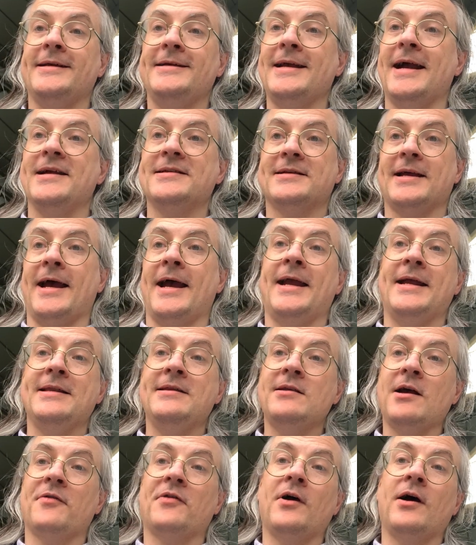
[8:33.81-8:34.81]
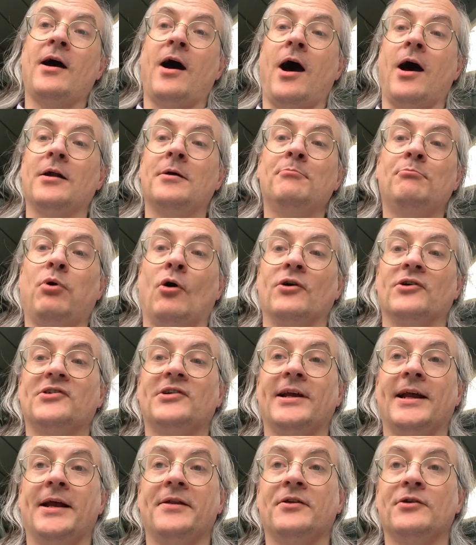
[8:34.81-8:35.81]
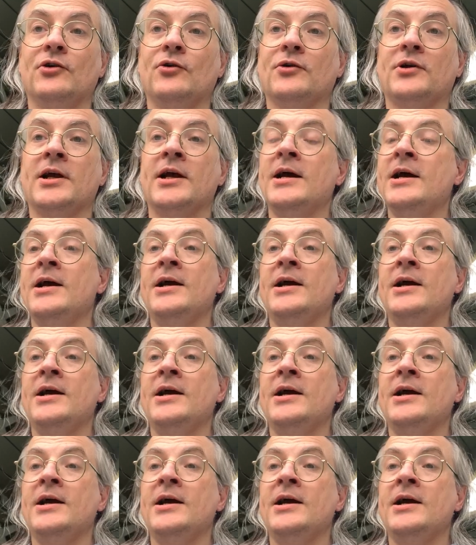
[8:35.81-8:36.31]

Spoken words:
yet another unboxing in the Nook.